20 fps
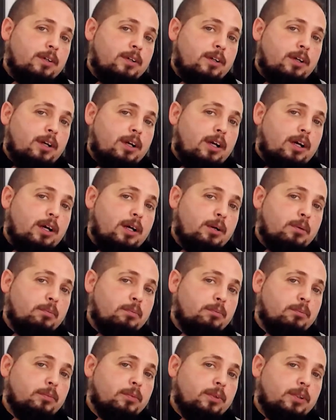
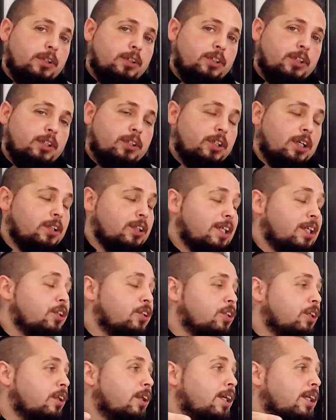because there's a
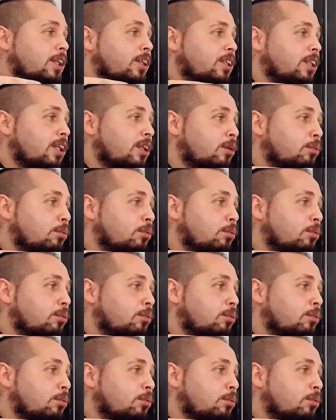danger, like you say,